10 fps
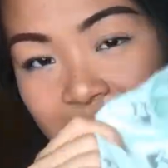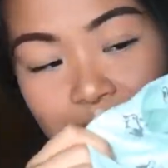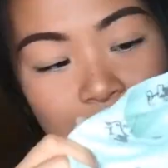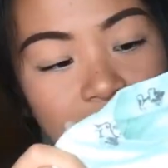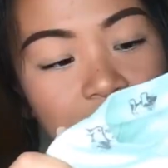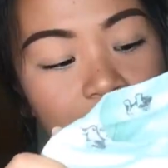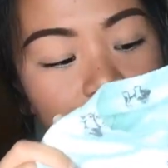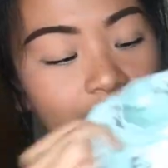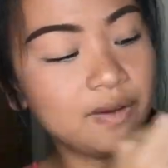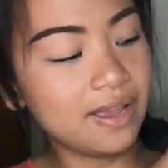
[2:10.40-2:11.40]
type
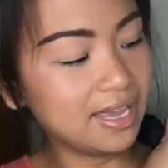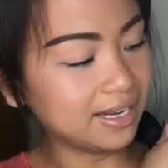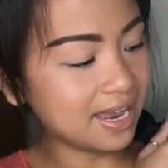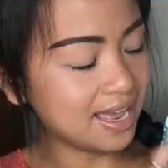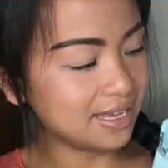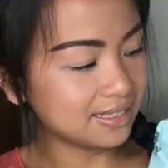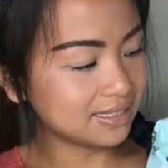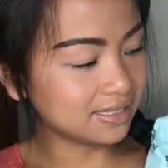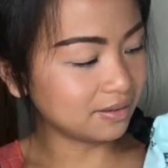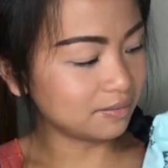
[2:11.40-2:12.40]
material, and it
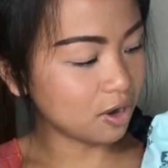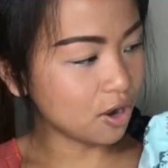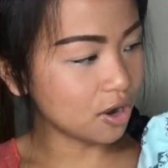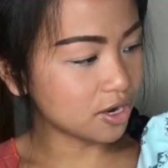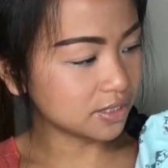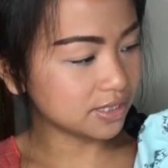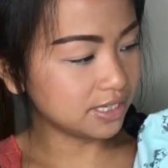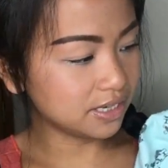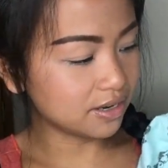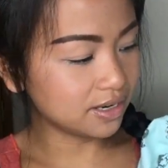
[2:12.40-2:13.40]
has a heart
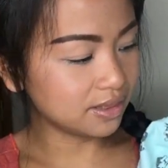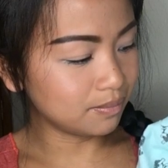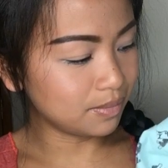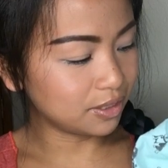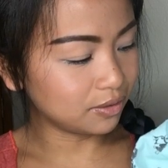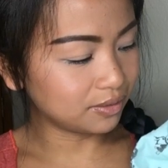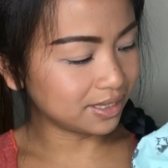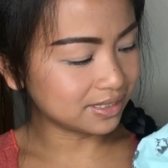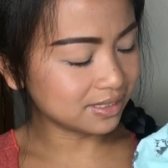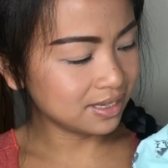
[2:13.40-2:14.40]
here in the middle
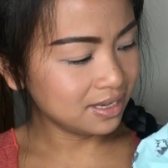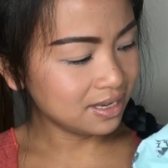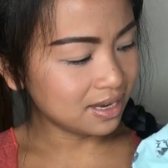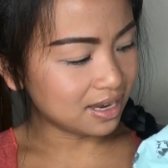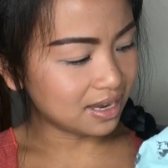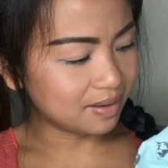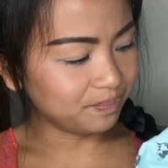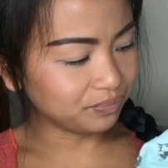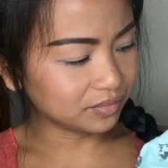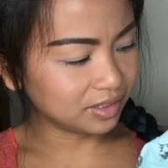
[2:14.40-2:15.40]
that's a
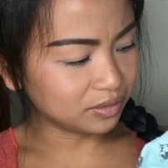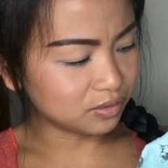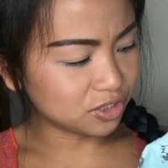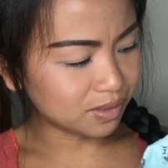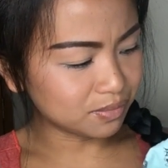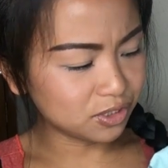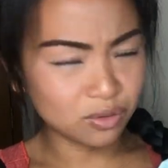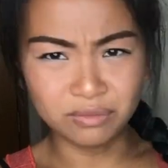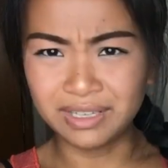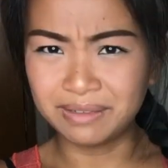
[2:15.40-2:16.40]
little
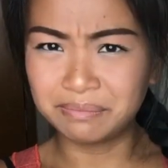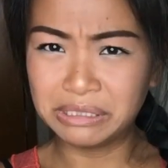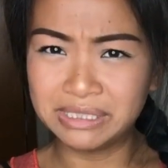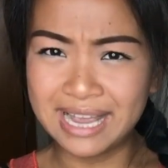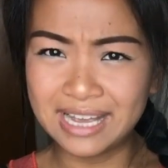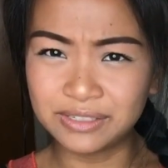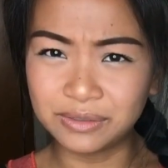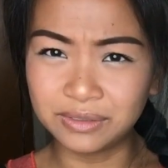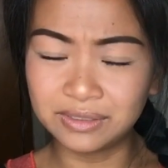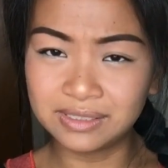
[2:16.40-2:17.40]
gemstone like
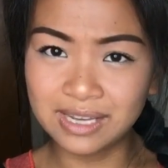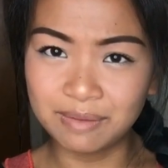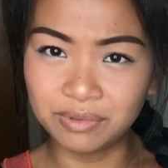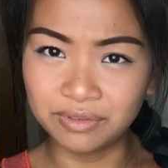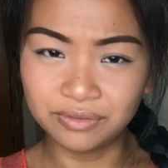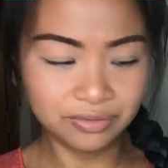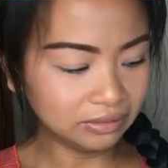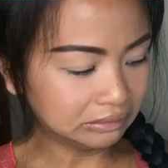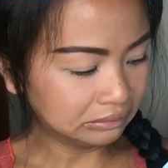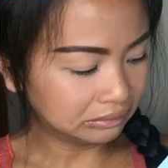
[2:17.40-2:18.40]
bedazzled type of
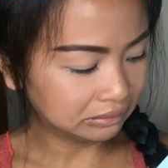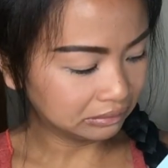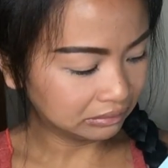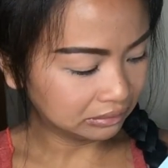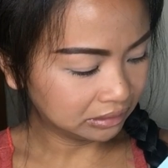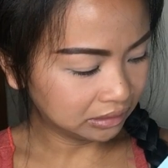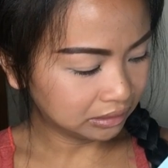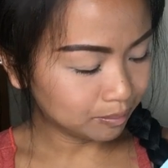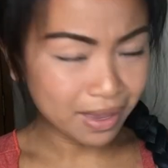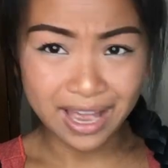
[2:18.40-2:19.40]

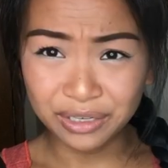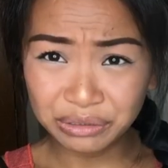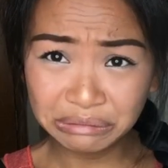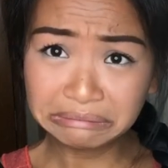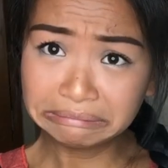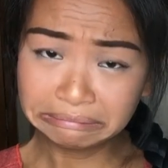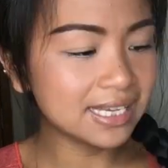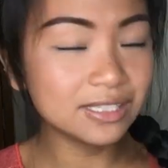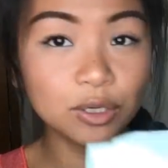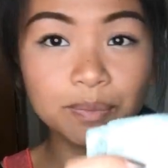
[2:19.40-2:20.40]
pattern. It
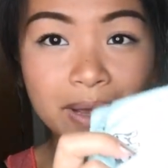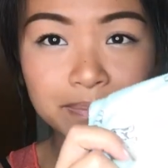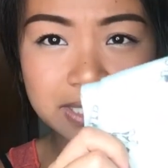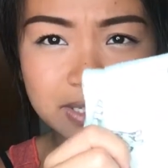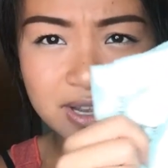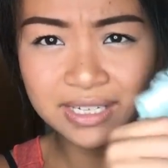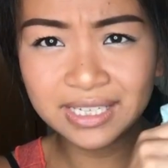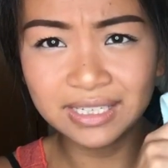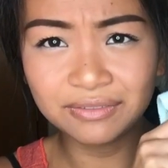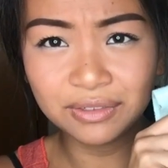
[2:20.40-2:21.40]
has little puppies on
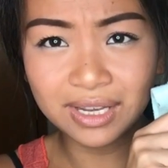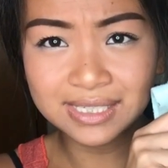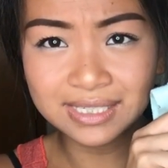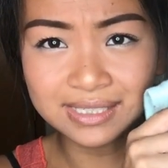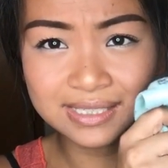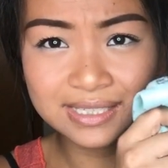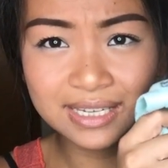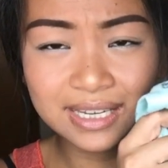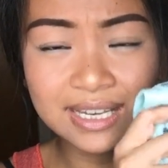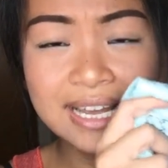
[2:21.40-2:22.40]
it, if you guys can
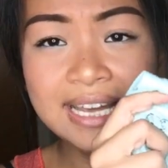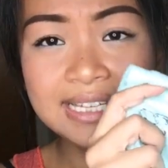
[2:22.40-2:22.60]
see it.